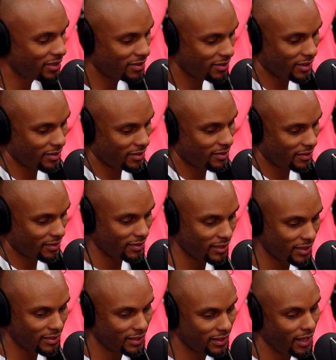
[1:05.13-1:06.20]
this, in your
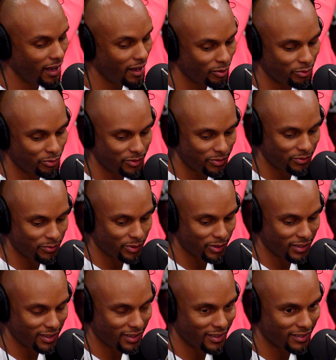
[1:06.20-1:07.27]
voice. This loved for you know.